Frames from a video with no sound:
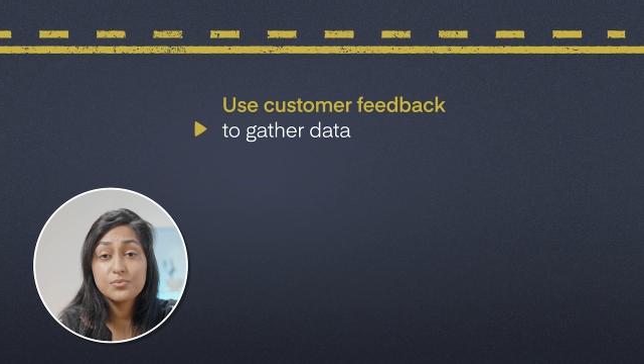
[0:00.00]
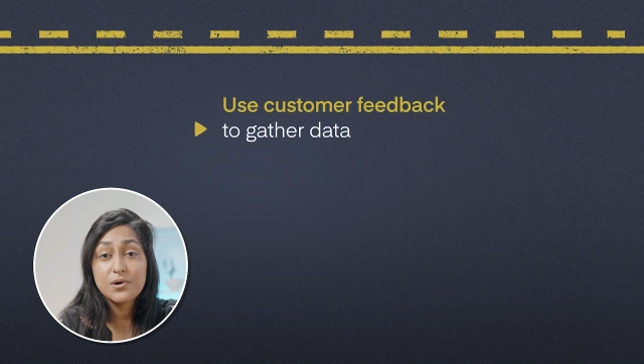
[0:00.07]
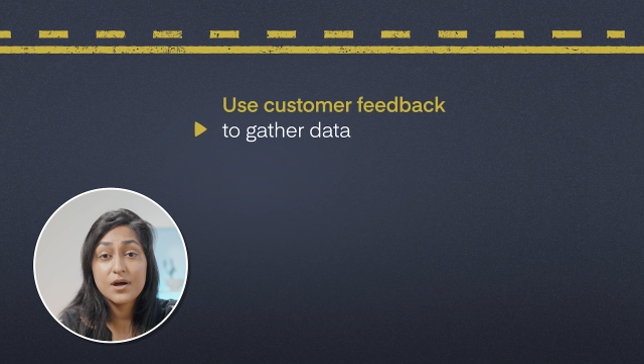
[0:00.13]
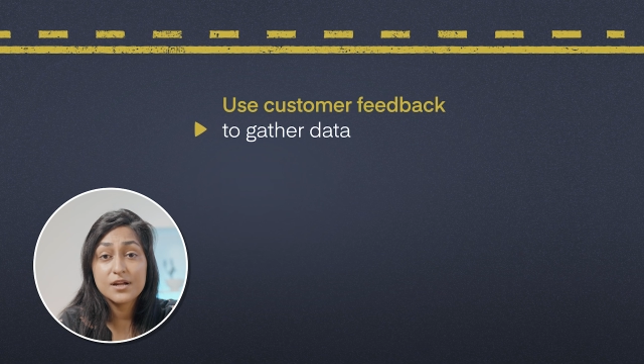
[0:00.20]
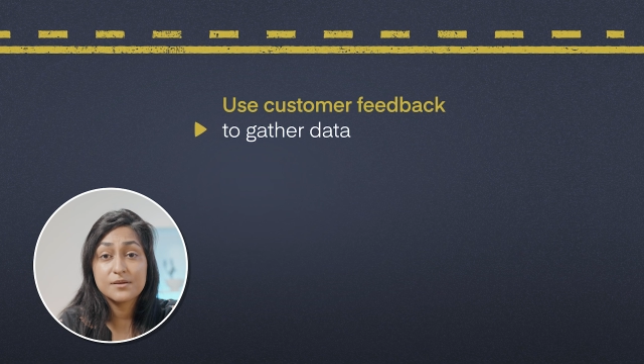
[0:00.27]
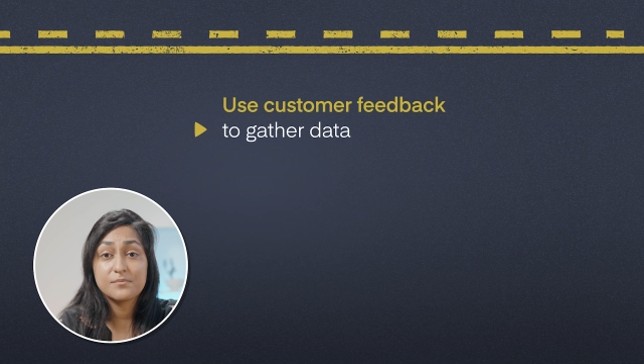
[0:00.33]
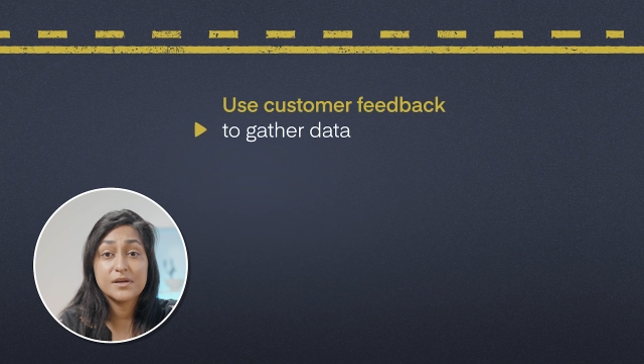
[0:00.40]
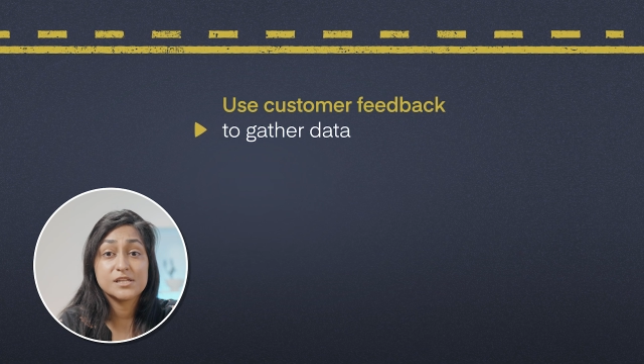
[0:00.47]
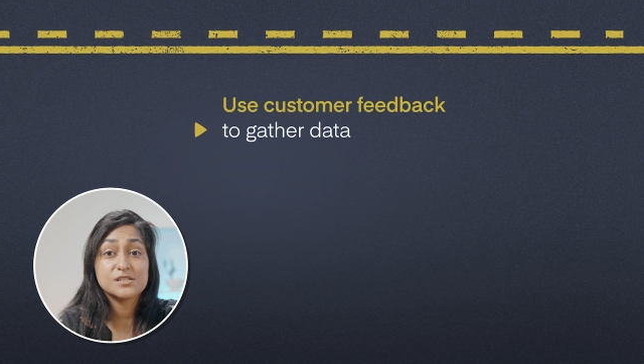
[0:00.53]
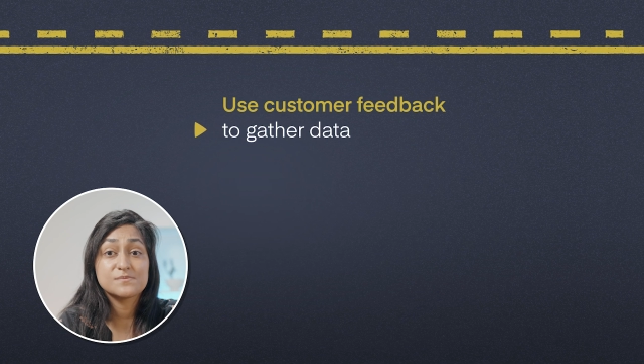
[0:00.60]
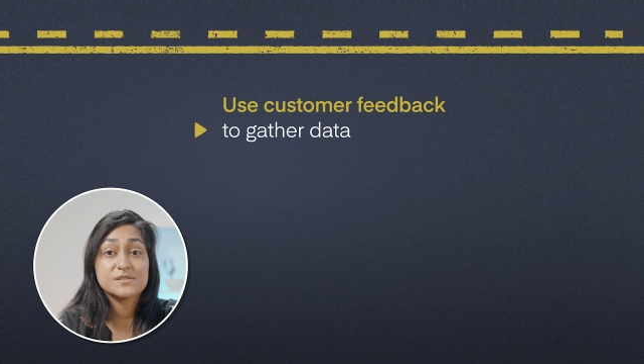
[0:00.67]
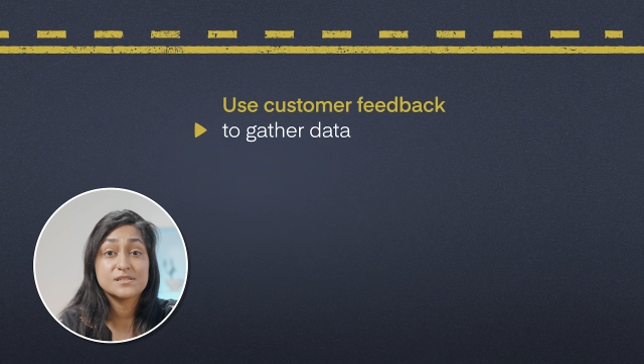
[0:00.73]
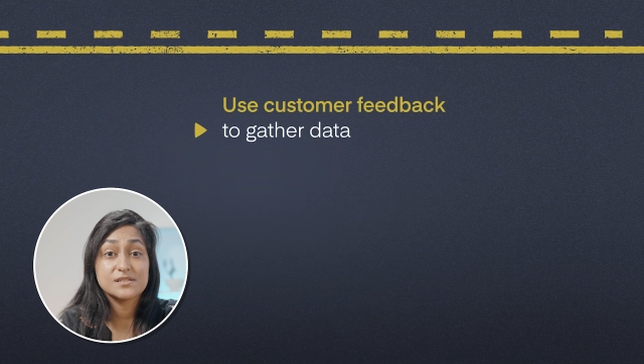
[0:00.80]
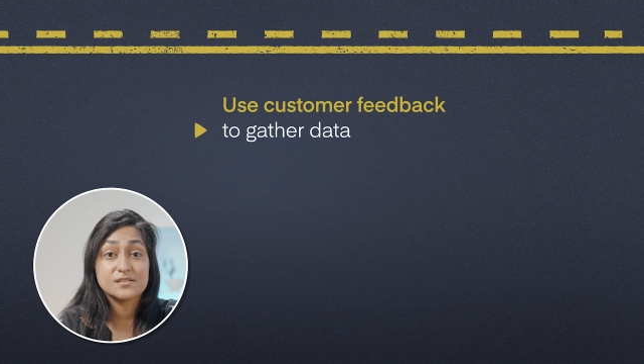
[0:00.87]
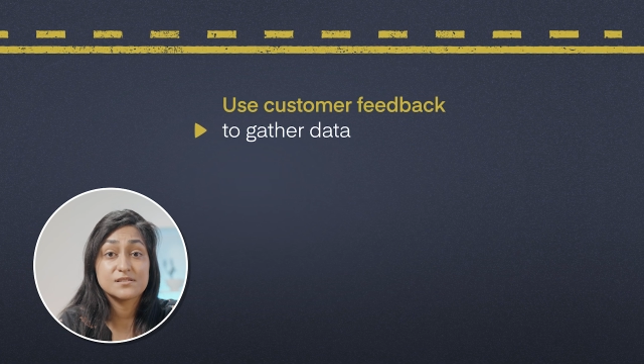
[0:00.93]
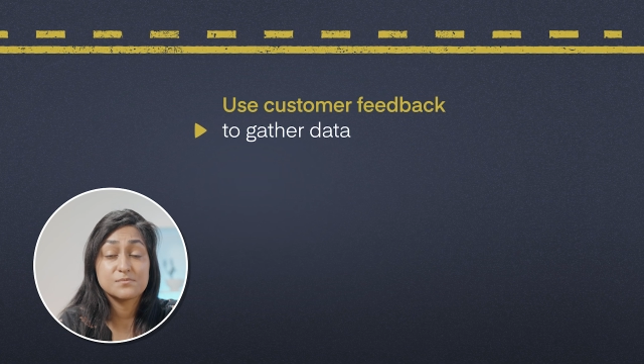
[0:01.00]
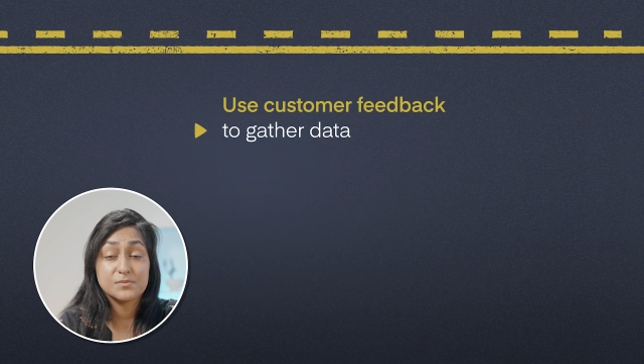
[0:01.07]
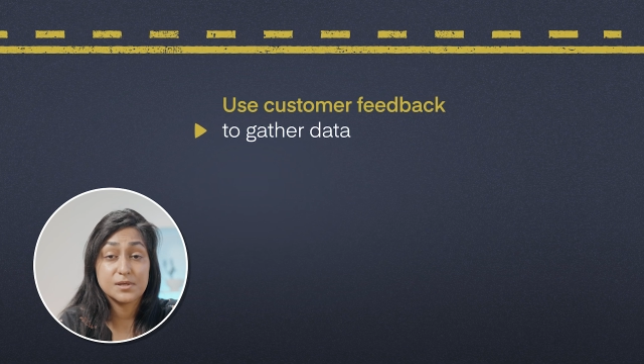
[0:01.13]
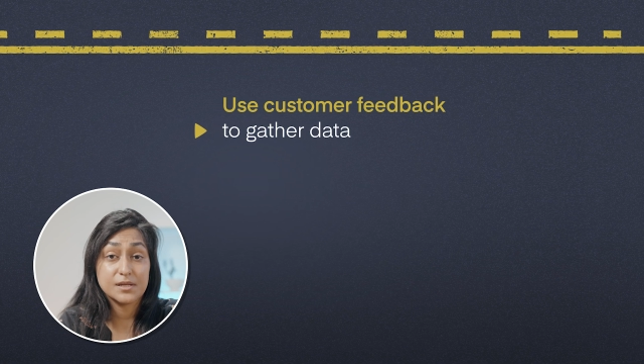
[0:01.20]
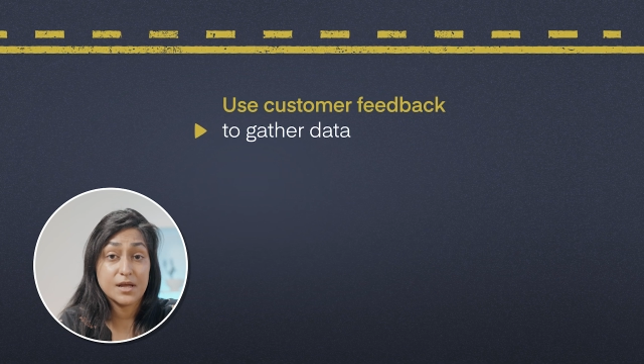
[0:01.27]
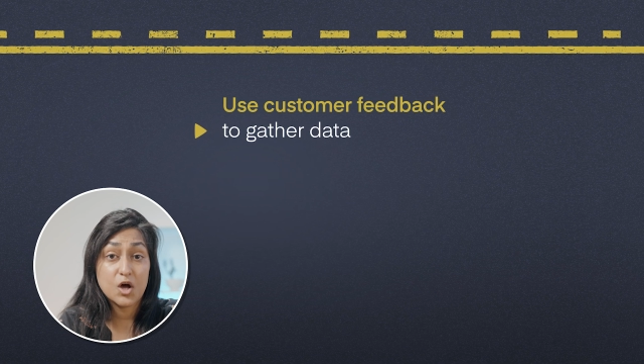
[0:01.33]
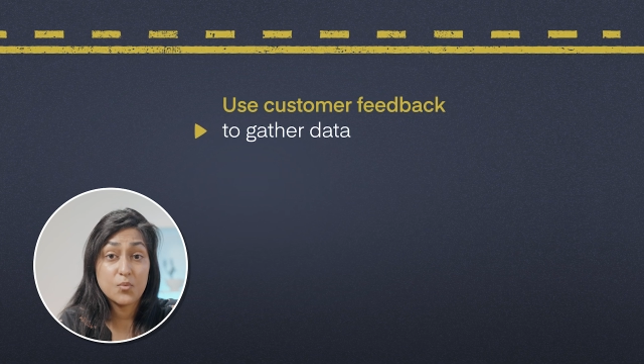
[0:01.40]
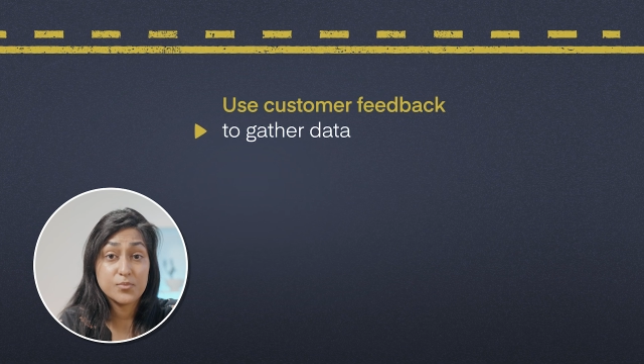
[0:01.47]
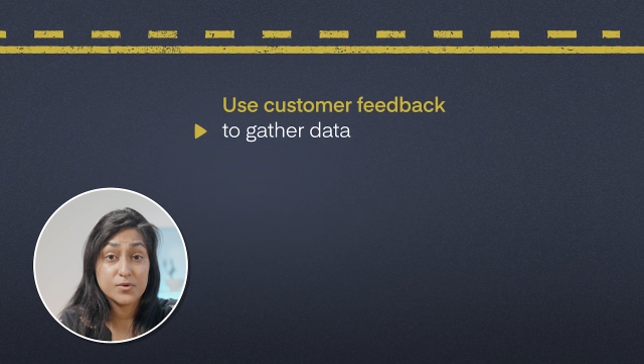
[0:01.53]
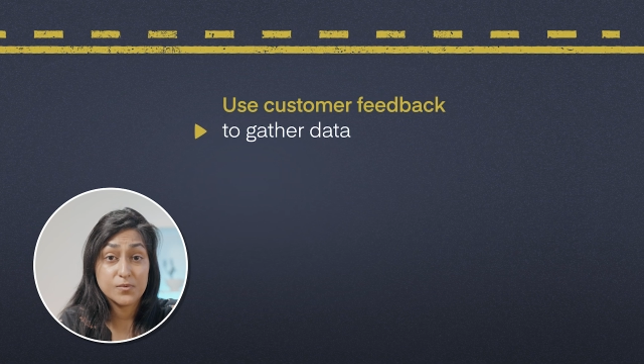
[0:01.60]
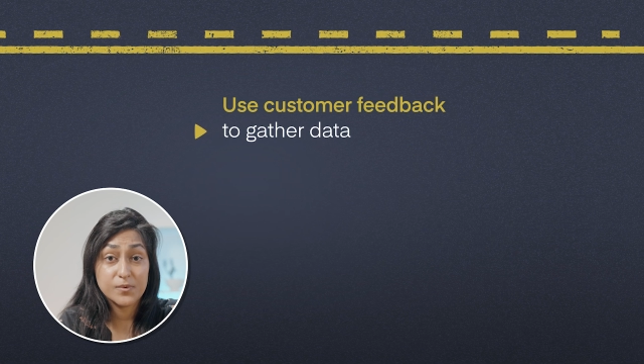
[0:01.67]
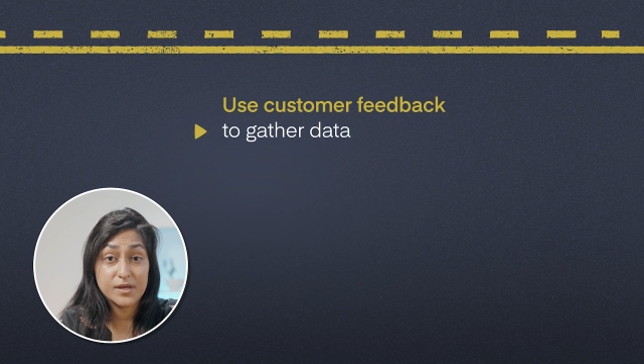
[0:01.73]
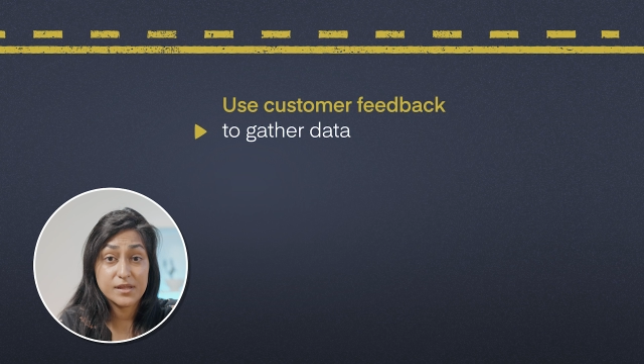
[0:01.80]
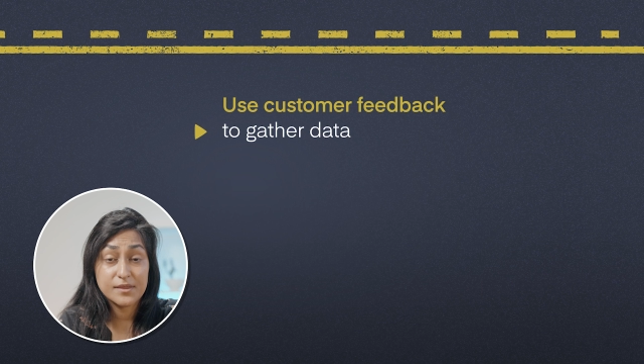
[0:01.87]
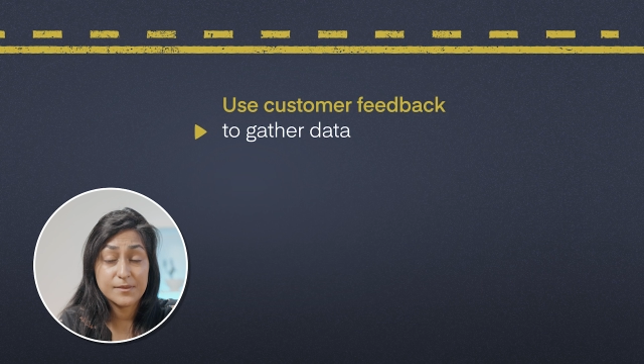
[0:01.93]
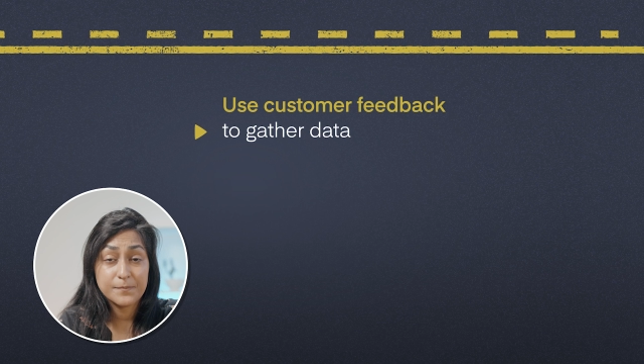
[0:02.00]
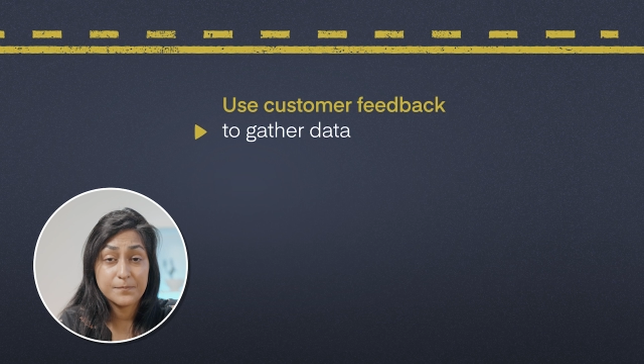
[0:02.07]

product management system can help you with.